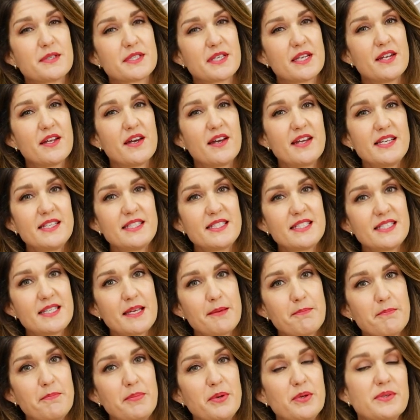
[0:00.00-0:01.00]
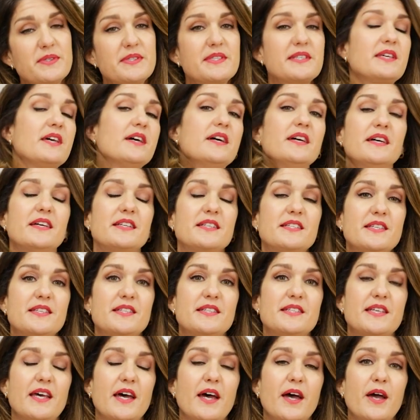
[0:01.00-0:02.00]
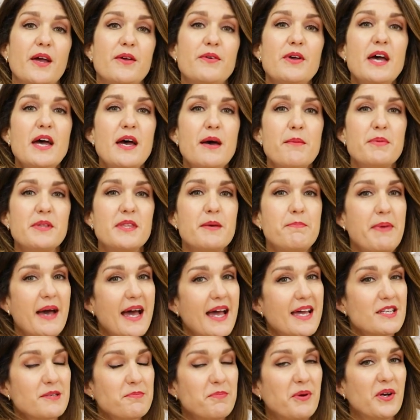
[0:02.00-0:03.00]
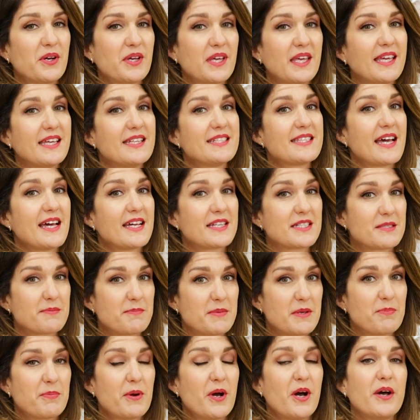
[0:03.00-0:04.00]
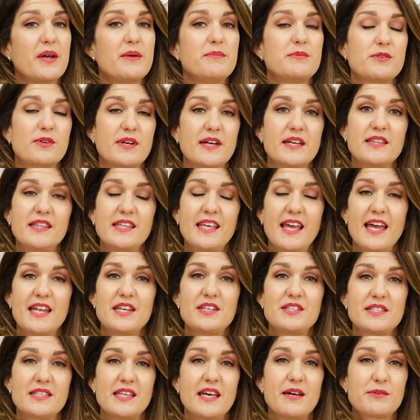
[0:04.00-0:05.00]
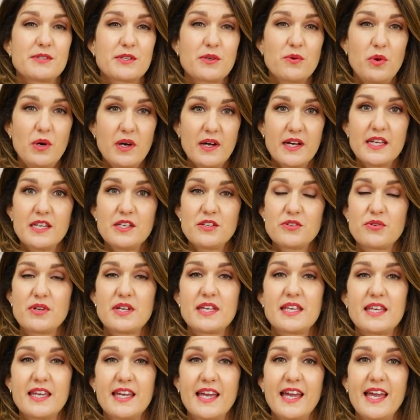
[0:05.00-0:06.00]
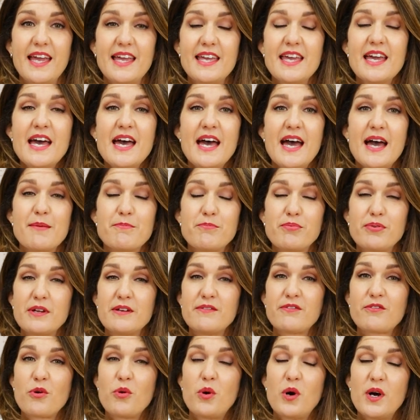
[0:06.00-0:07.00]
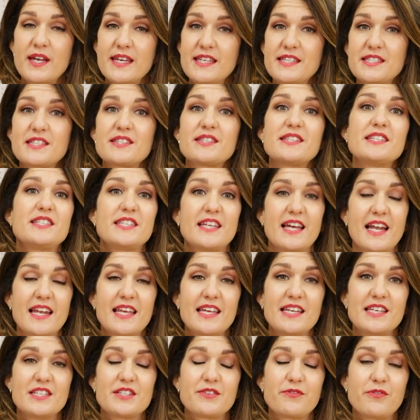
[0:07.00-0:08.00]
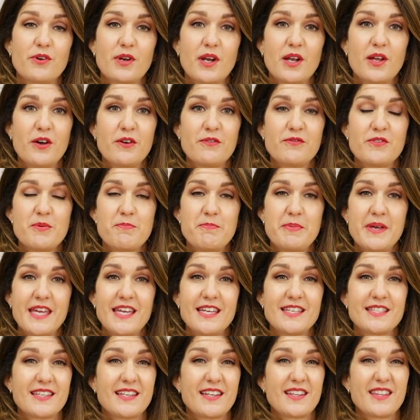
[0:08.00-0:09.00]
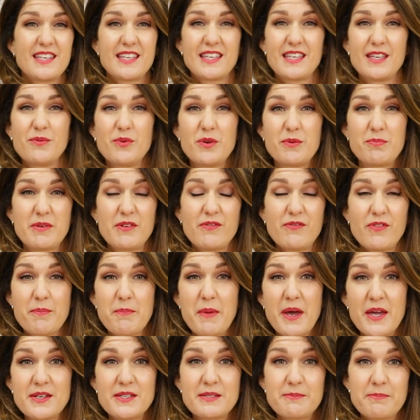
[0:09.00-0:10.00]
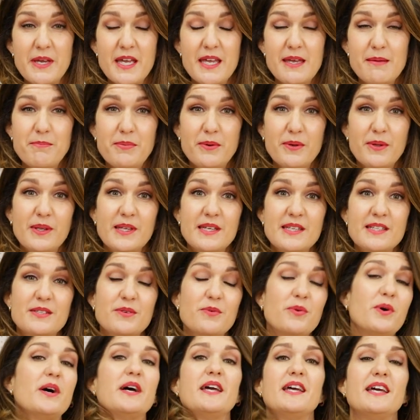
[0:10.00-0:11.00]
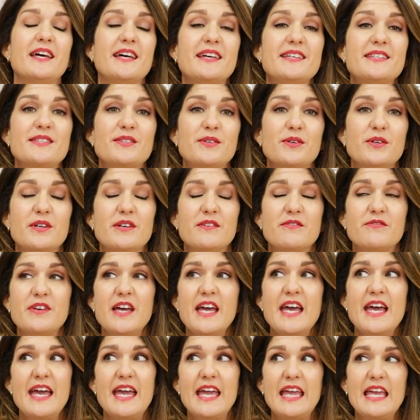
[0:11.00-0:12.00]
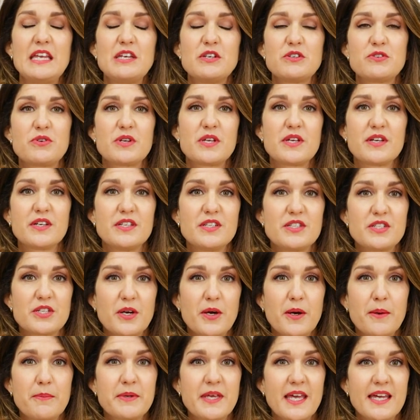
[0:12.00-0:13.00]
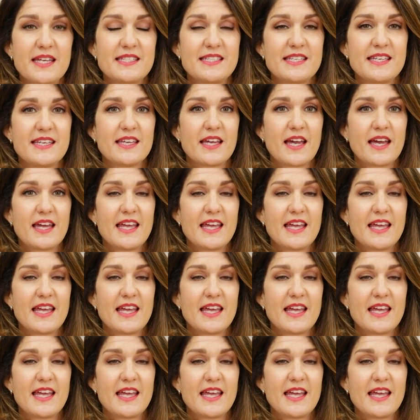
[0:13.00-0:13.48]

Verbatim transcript: was a nice simple skirt to sew, but the patch pockets had to be piped around the edge. So that was quite tricky and proved quite the challenge for a lot of the bees, and I think it would be for most people. It's quite a sort of intricate job getting